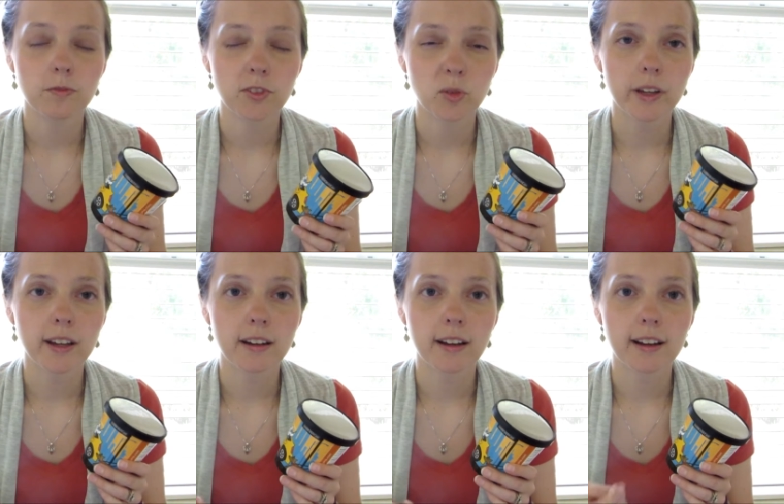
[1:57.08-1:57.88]
for
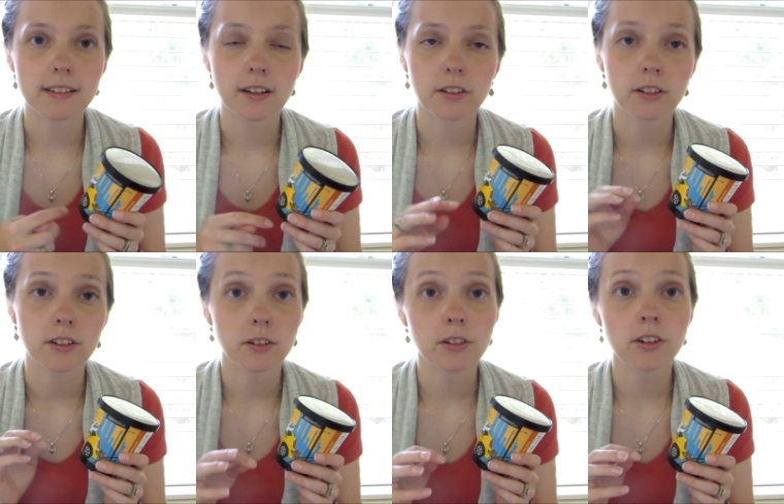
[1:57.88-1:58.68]
bed I tell her
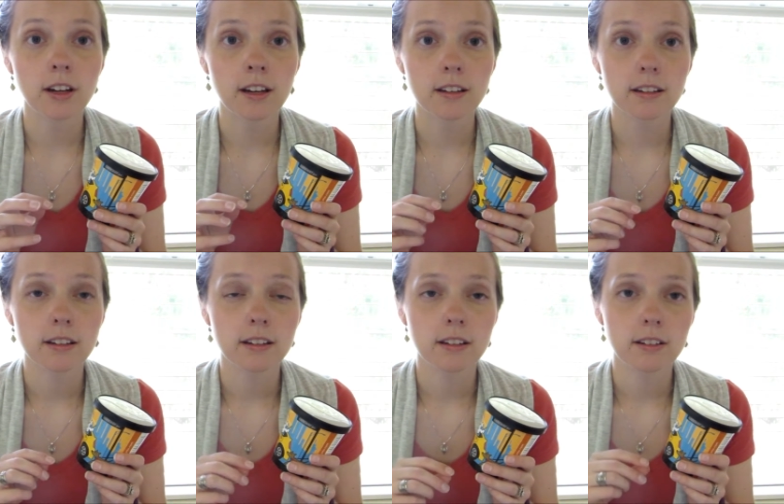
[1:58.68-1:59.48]
go to crate
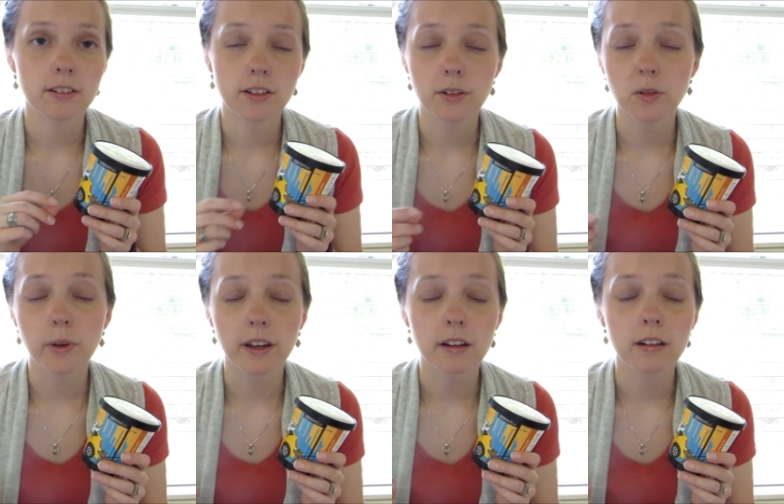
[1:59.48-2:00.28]
or go to
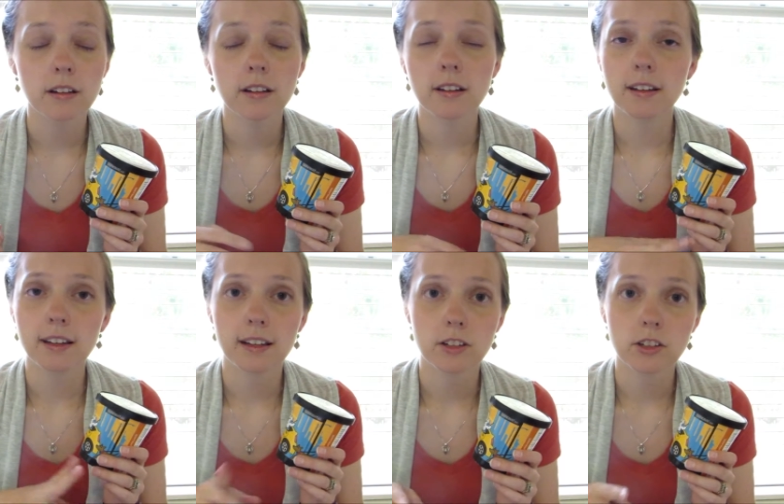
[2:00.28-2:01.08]
bed,
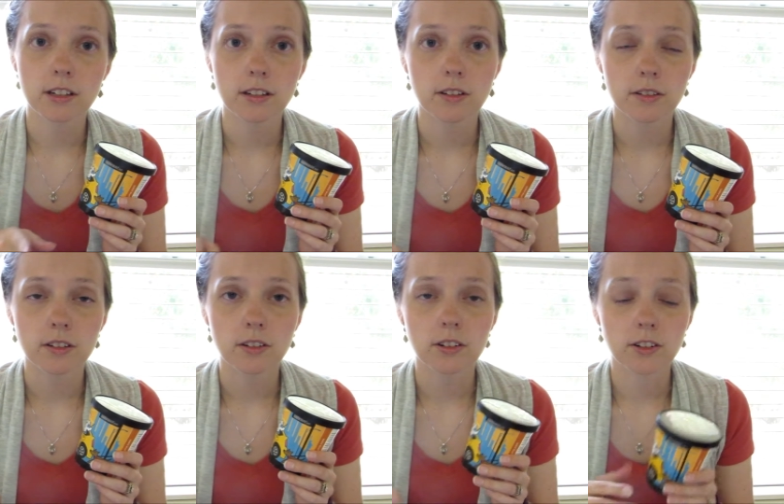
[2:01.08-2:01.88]
and she goes
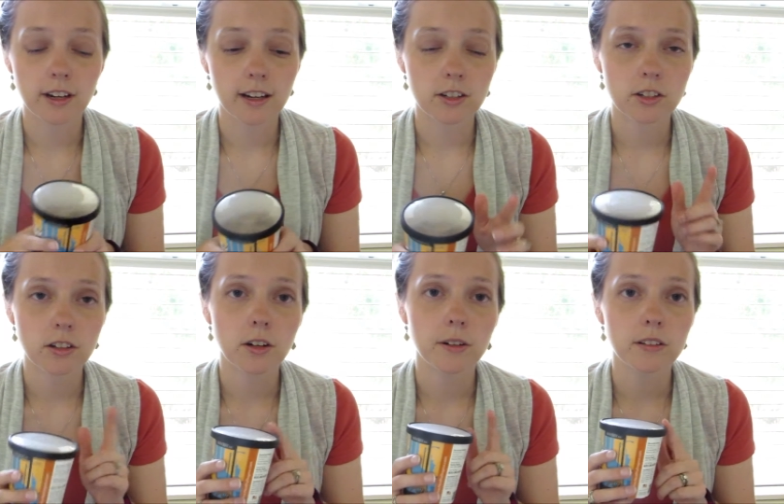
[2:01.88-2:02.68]
into her crate and she always